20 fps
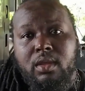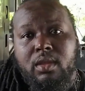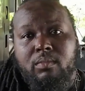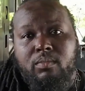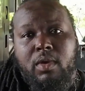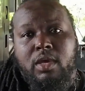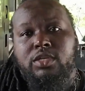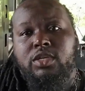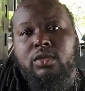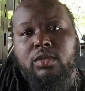
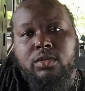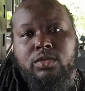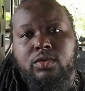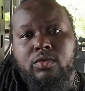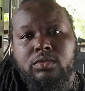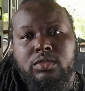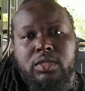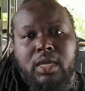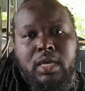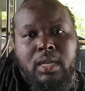make sure that you
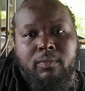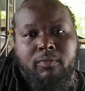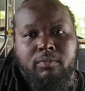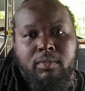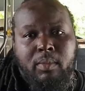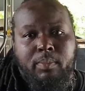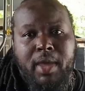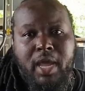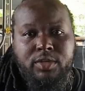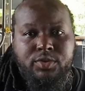sign up for
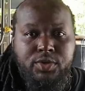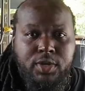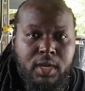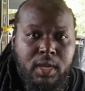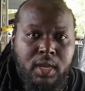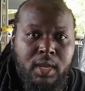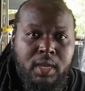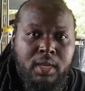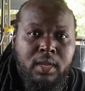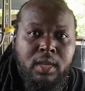my
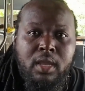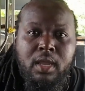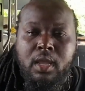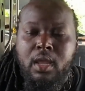Patreon.